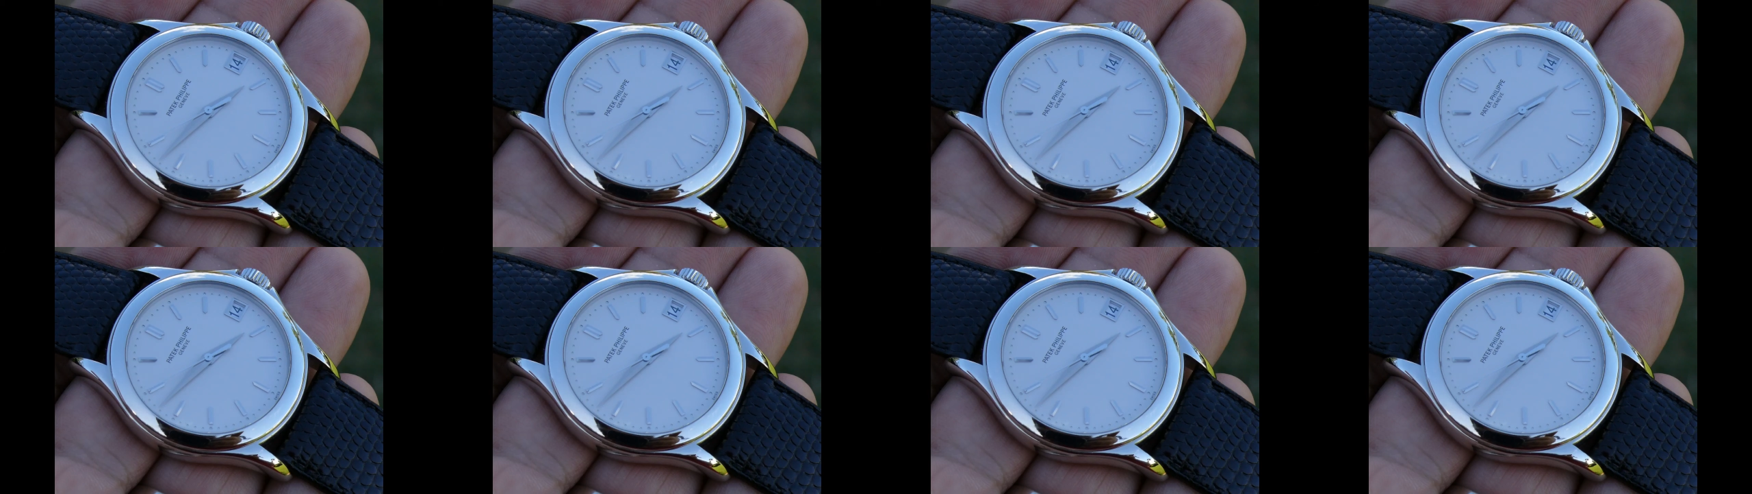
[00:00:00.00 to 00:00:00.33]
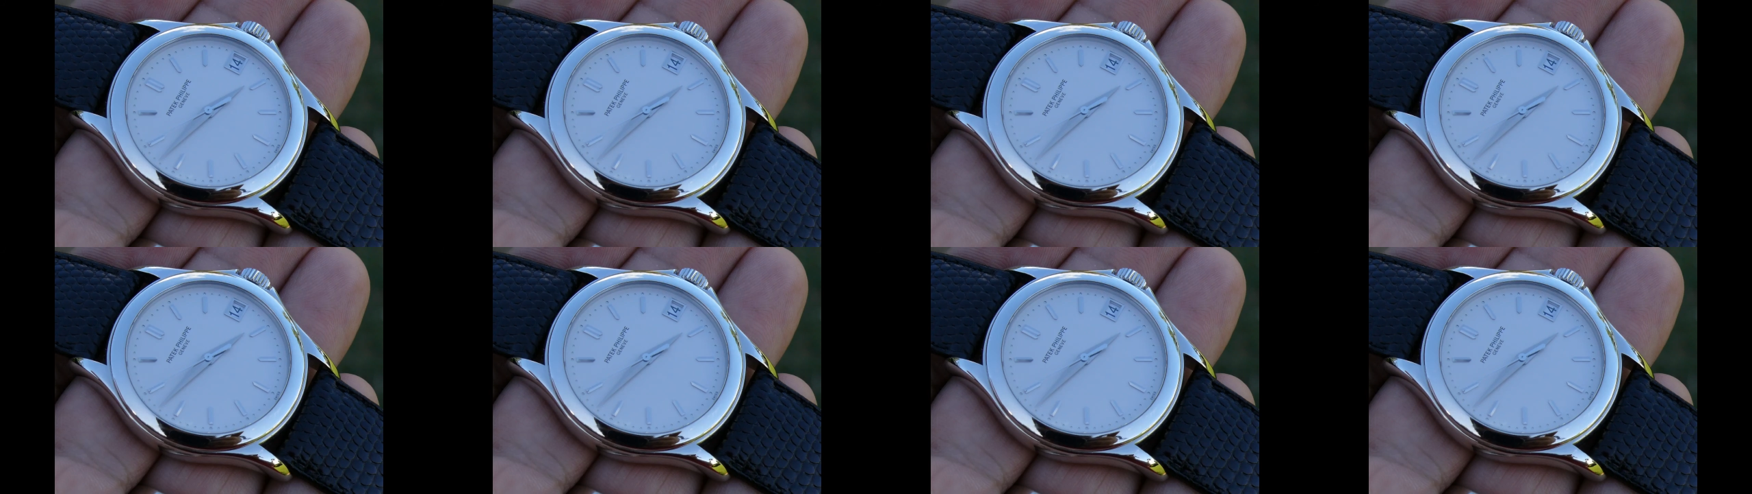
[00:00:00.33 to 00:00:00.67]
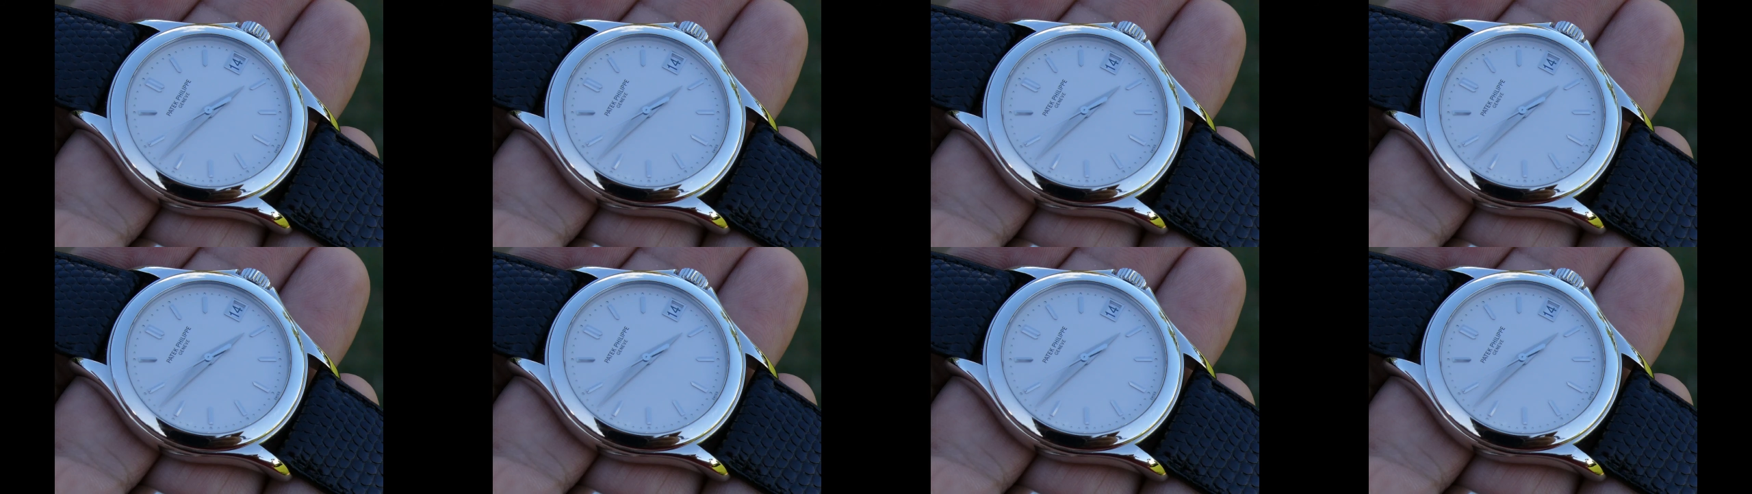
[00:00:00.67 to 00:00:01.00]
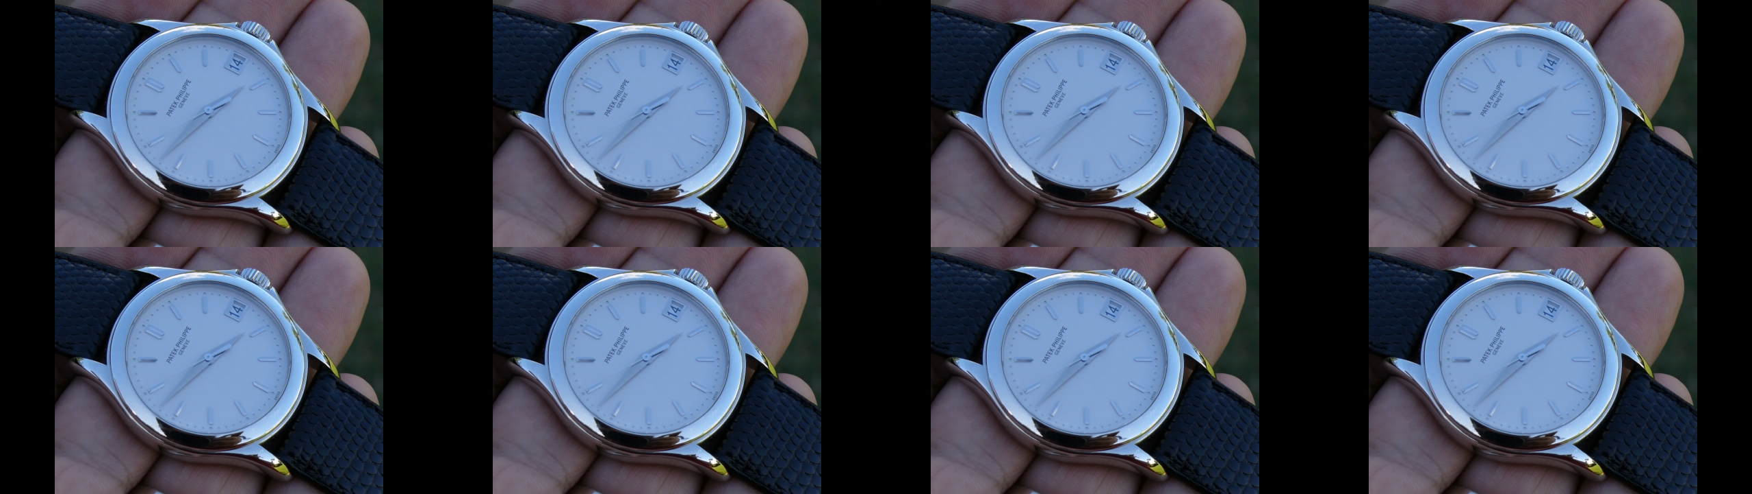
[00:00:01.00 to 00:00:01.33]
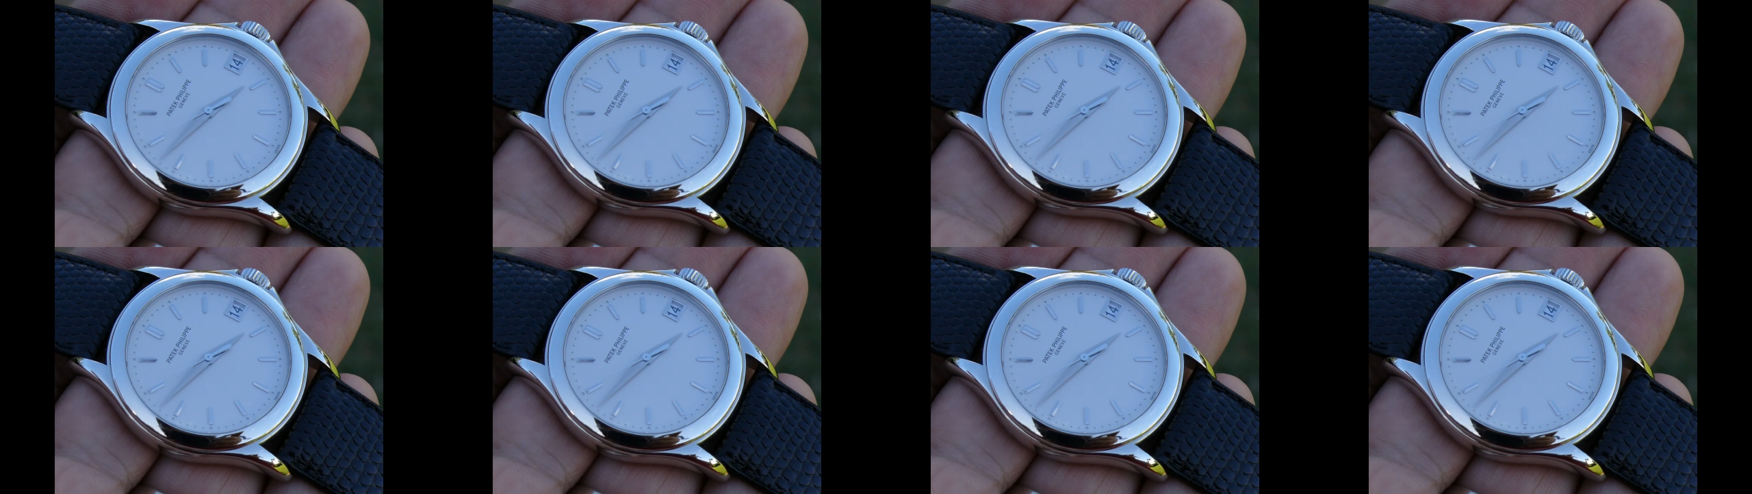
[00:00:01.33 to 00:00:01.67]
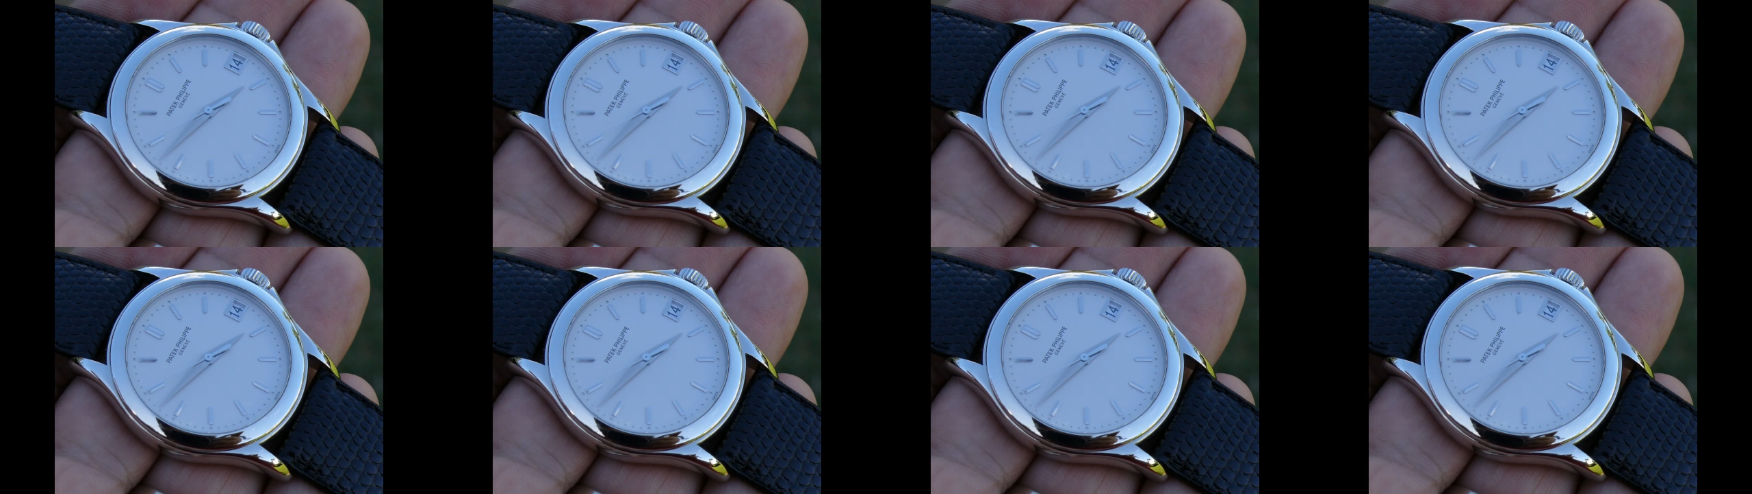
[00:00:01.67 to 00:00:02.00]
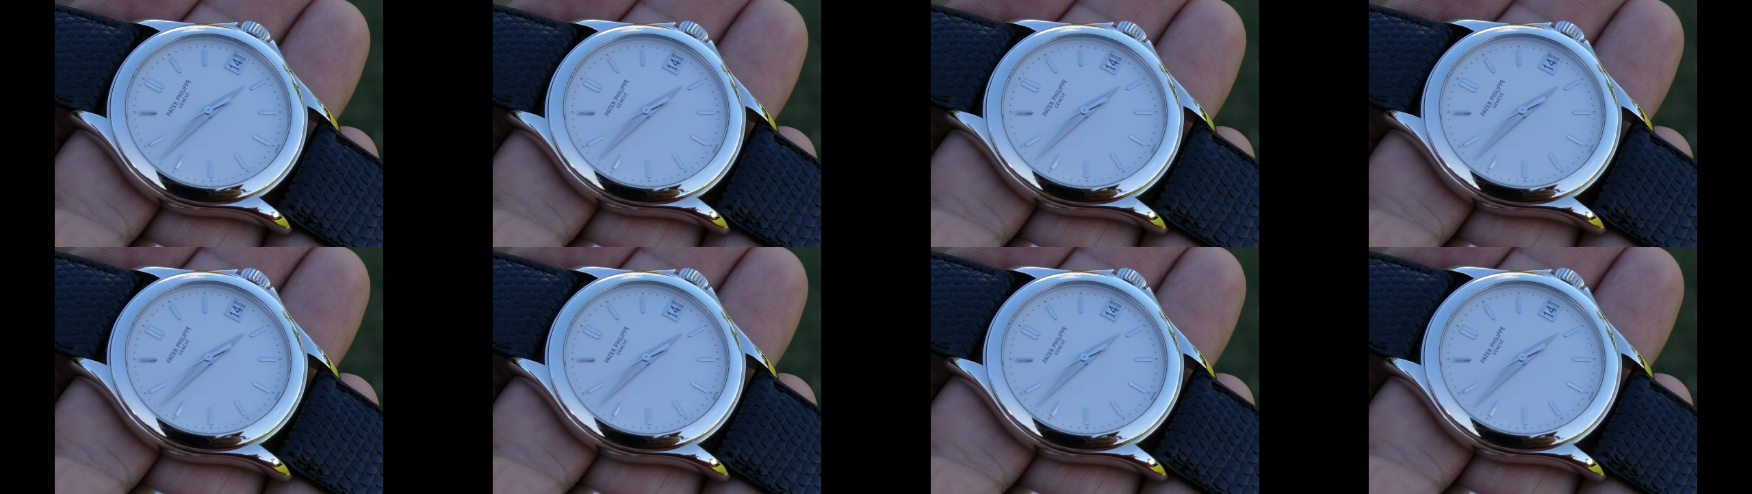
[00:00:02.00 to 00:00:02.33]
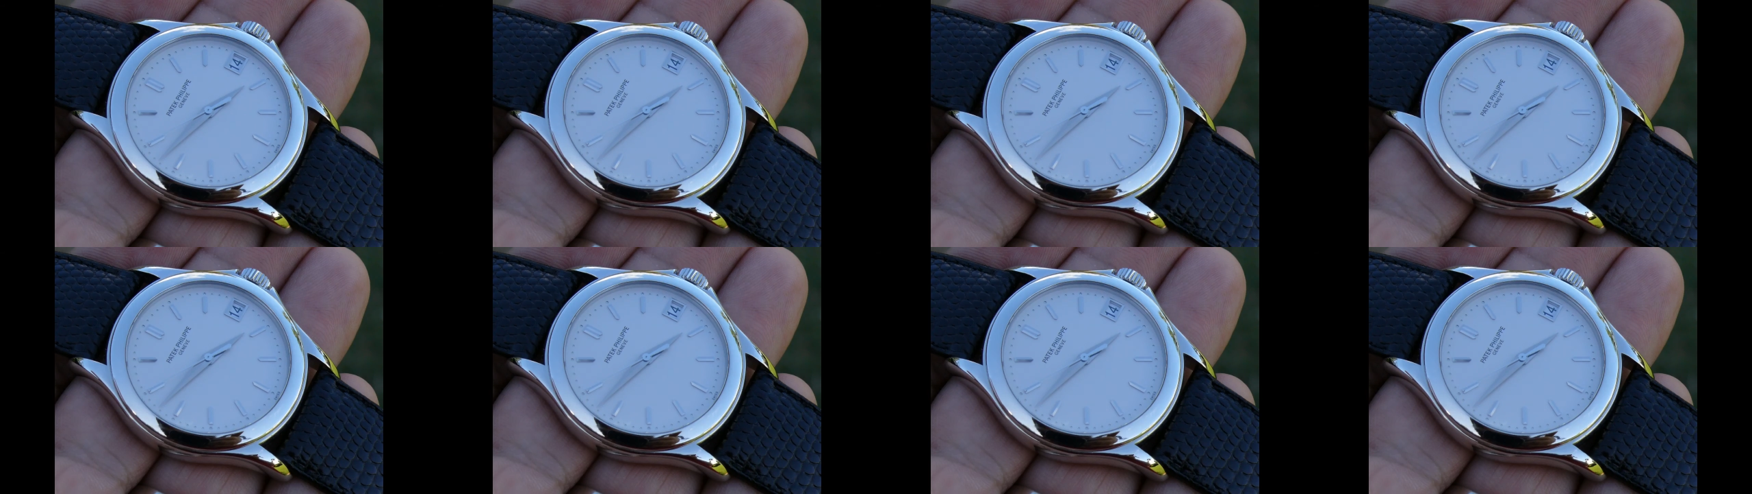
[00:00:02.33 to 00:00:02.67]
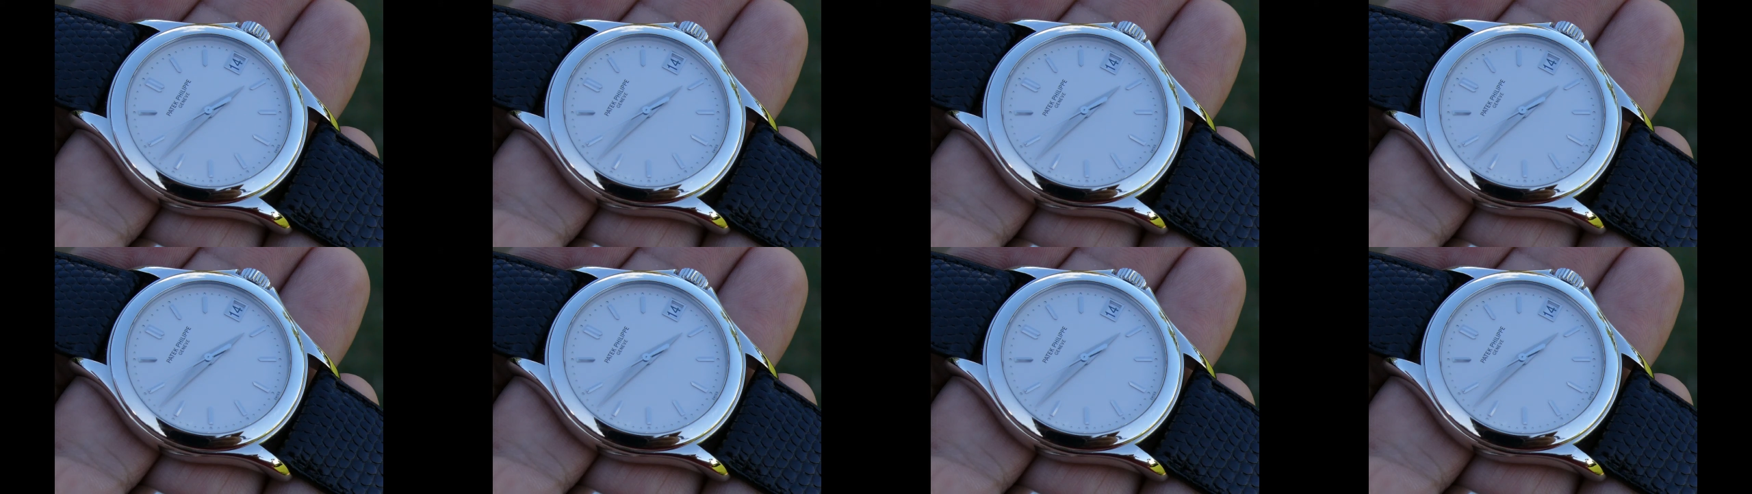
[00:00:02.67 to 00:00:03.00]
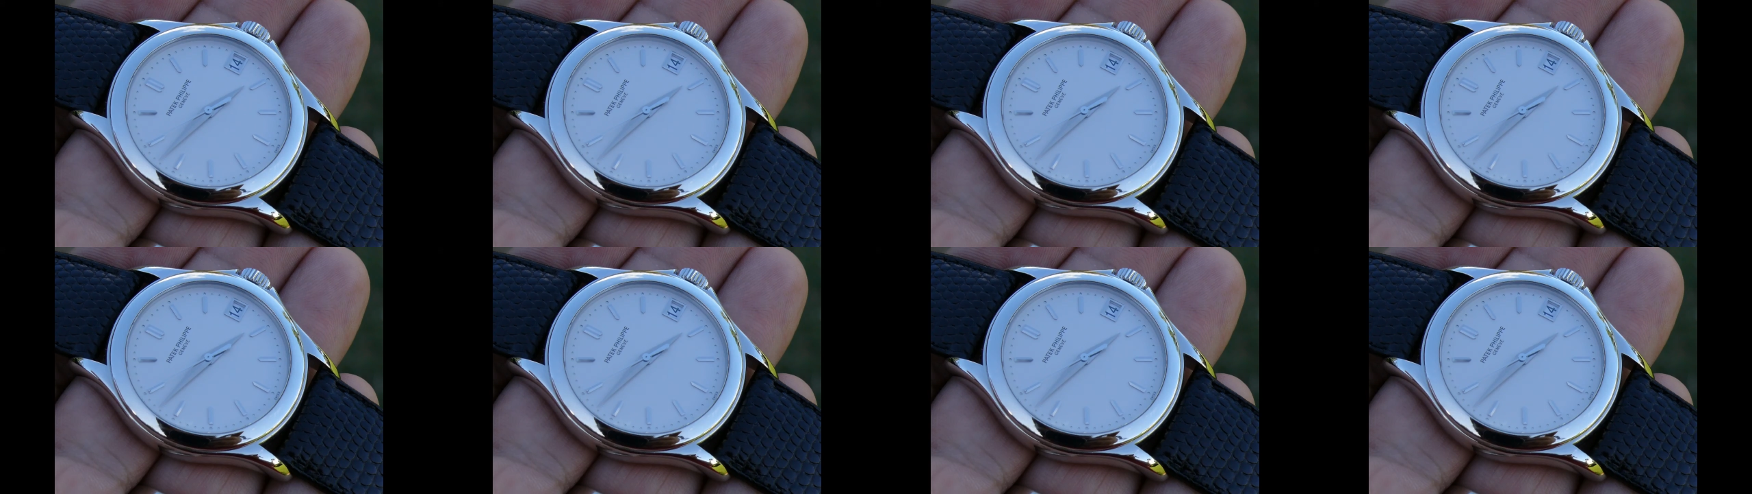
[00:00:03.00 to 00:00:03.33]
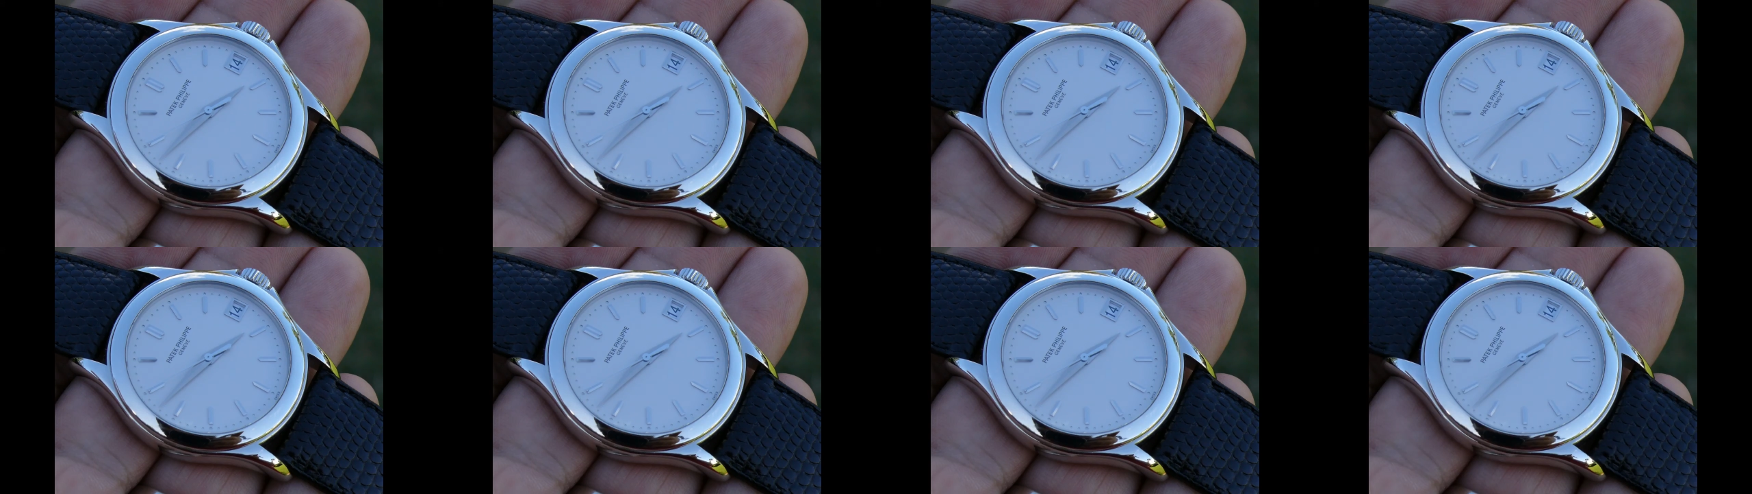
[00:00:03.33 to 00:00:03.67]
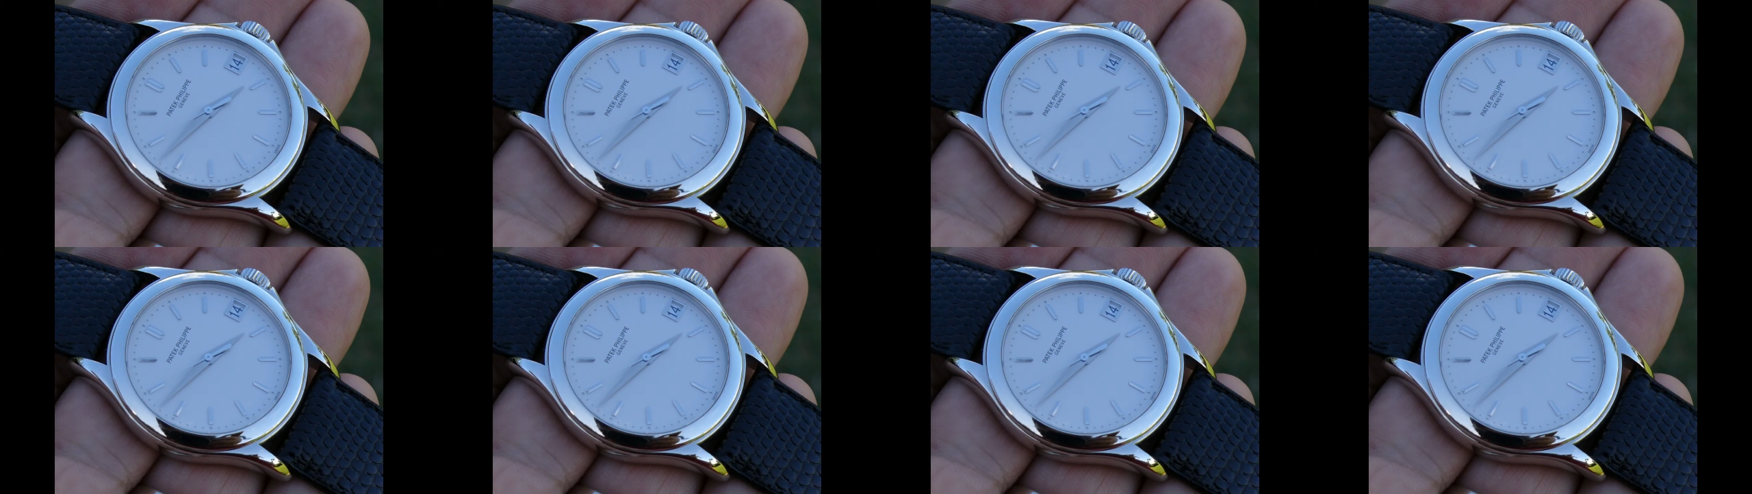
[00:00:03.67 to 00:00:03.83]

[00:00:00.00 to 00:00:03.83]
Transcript: [unreadable: no face in view]